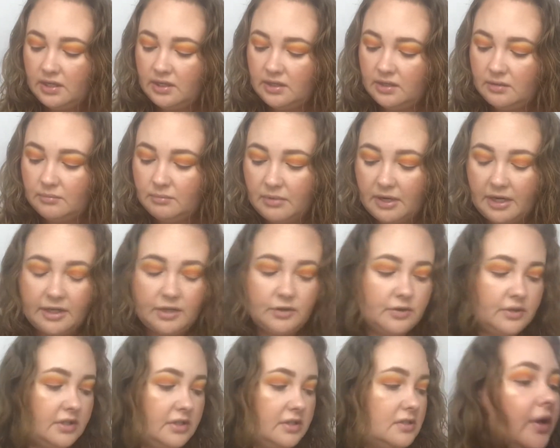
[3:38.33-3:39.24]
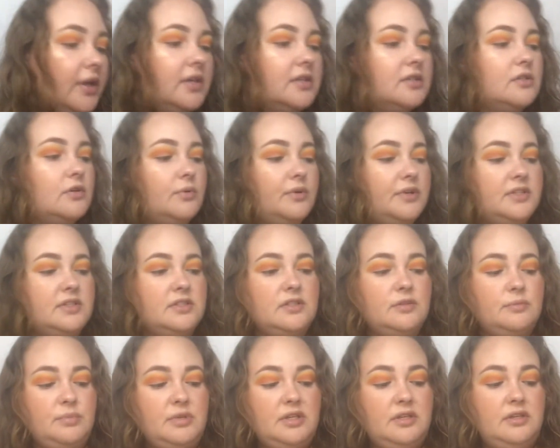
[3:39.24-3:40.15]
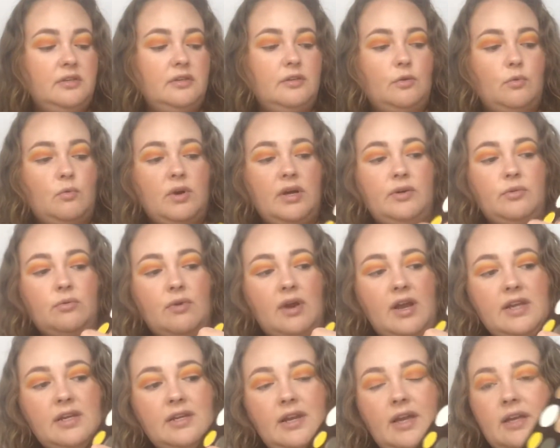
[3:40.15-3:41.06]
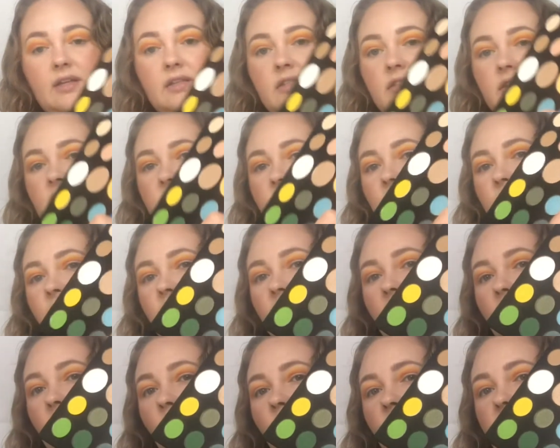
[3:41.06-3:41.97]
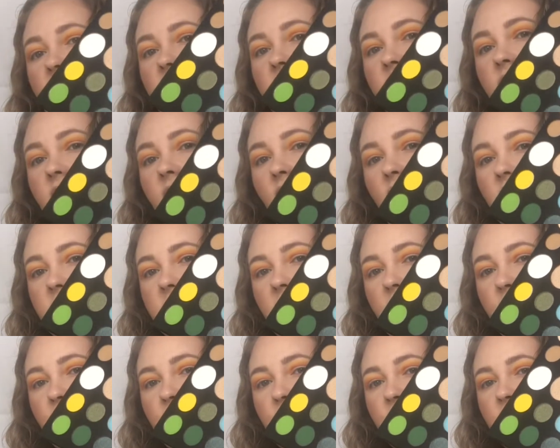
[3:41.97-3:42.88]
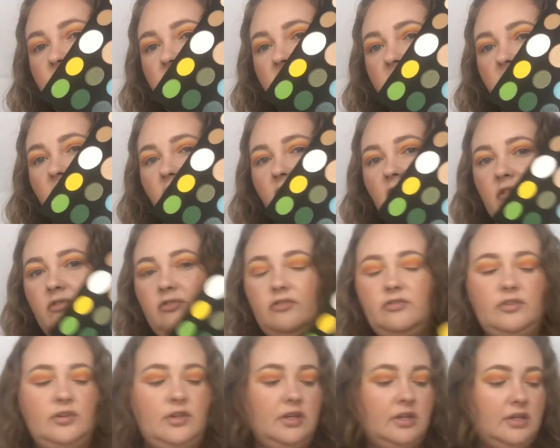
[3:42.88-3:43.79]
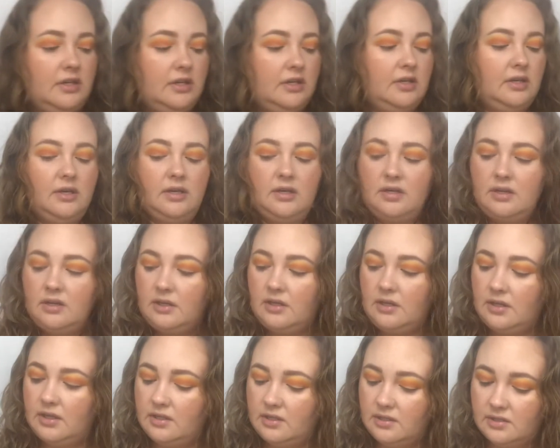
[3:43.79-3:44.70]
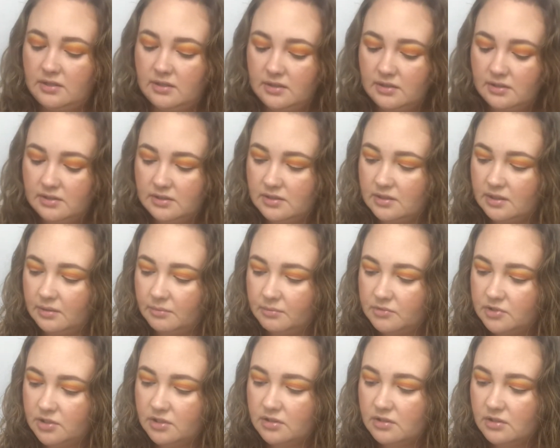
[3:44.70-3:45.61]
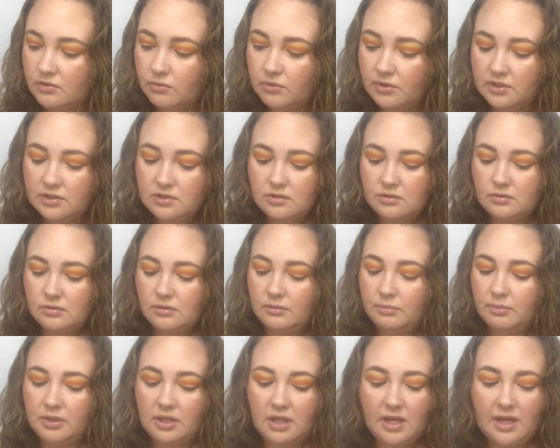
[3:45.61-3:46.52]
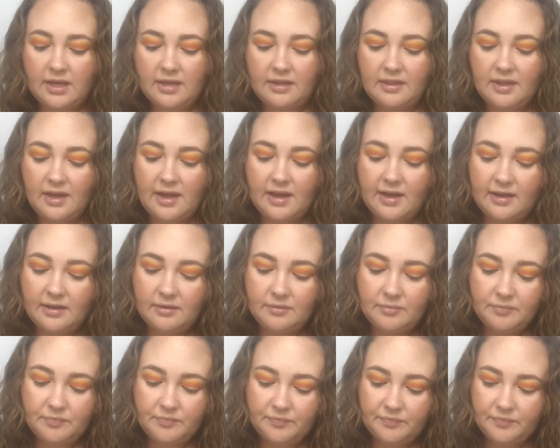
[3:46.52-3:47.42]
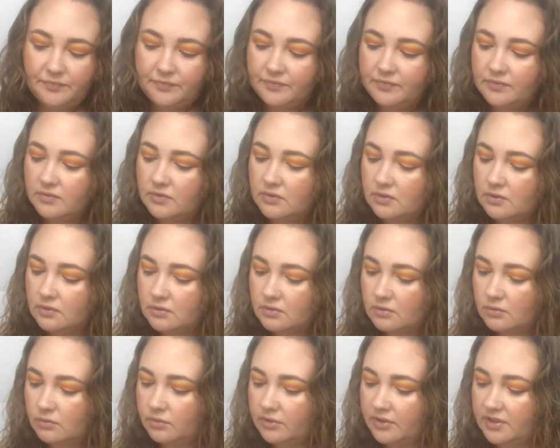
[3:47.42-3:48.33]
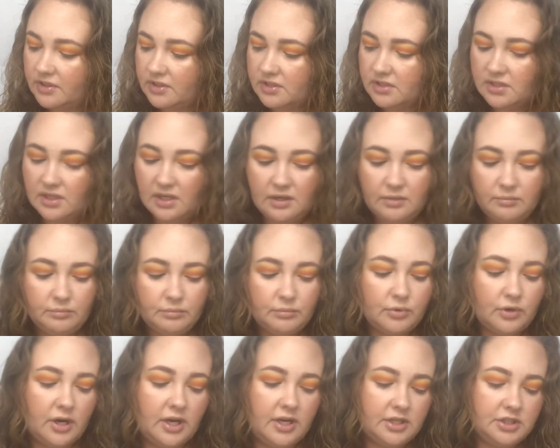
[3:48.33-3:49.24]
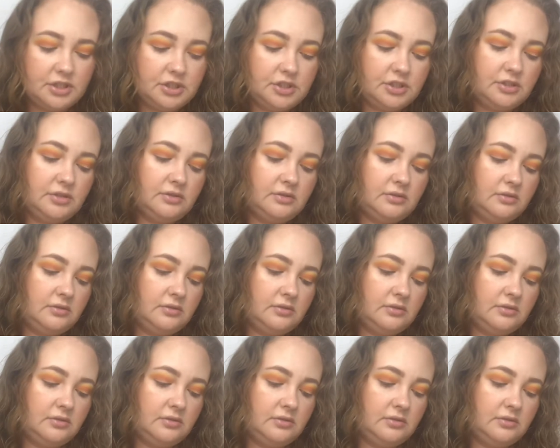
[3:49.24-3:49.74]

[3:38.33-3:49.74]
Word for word: in my crease is going to be the one right next to that one called 10% off. And I'm just going to apply that with the same brush.